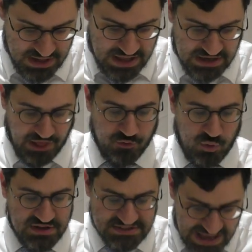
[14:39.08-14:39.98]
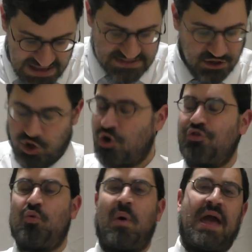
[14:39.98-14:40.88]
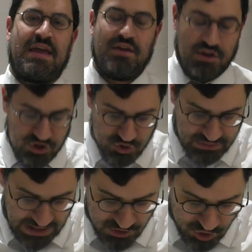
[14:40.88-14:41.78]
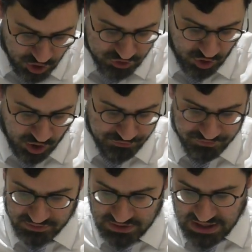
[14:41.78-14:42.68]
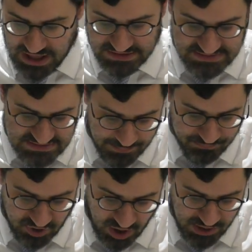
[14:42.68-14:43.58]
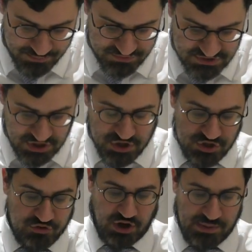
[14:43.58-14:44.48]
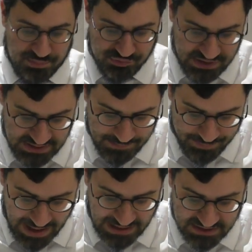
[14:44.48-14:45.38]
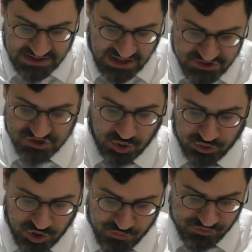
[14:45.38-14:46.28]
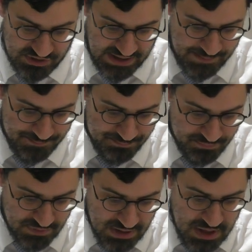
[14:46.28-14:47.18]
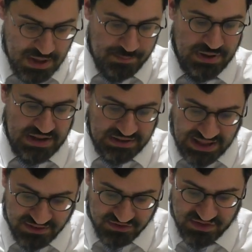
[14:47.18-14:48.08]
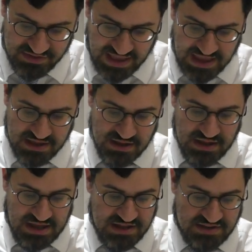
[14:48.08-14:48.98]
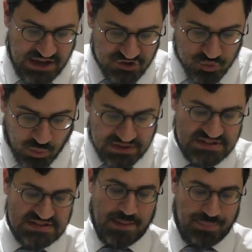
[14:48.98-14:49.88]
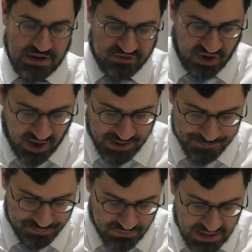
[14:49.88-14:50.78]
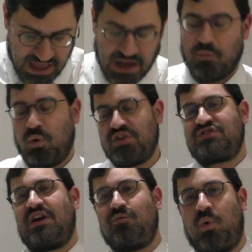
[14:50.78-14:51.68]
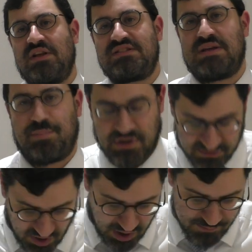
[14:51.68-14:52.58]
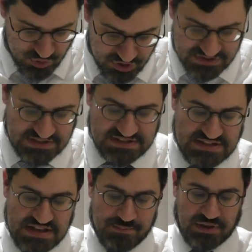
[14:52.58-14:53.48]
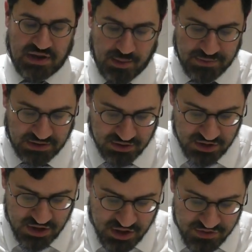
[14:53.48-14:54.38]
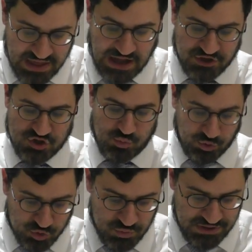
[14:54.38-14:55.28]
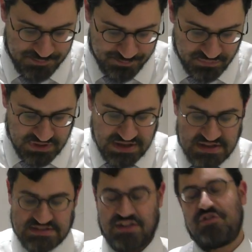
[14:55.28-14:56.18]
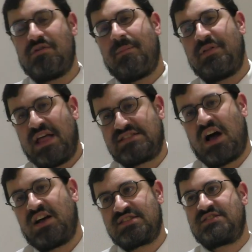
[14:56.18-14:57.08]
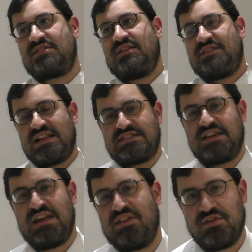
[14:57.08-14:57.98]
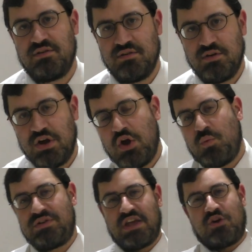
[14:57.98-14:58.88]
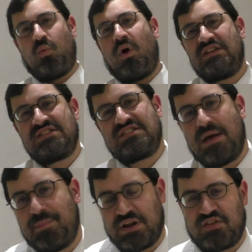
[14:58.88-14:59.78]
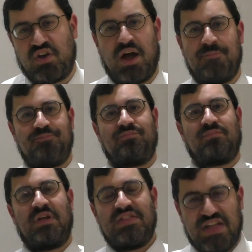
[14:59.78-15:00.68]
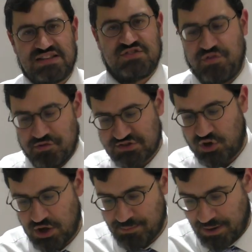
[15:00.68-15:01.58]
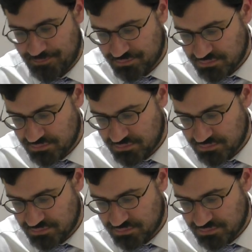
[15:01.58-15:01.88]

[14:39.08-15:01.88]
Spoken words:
In other words, yes, along the way you get knocked off, and sometimes you got to bring it back and start all over again. But at the end of the day, it takes one step at a time. And once you have one step at a time, you can succeed in becoming the actual queen. Said the Rebbe, that's us. That's a Yid. We take one step at a time. That's Sefira Sa'ima.